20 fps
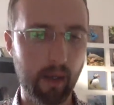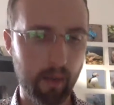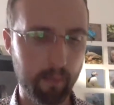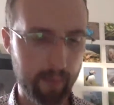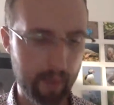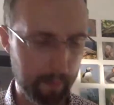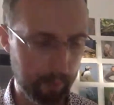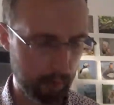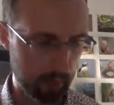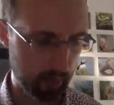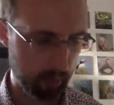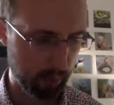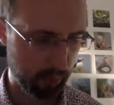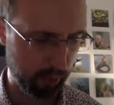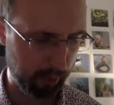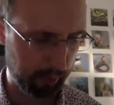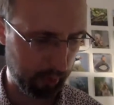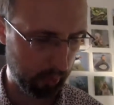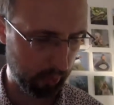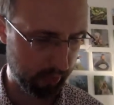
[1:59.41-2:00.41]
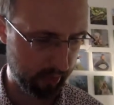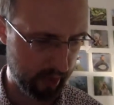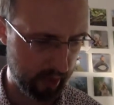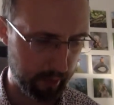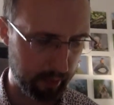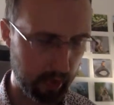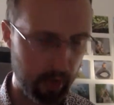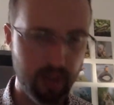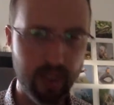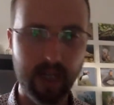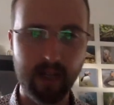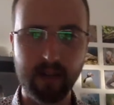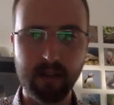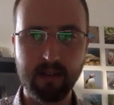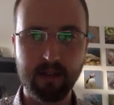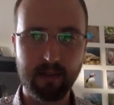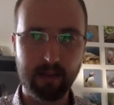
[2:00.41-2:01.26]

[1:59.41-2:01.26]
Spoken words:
people who supported the project,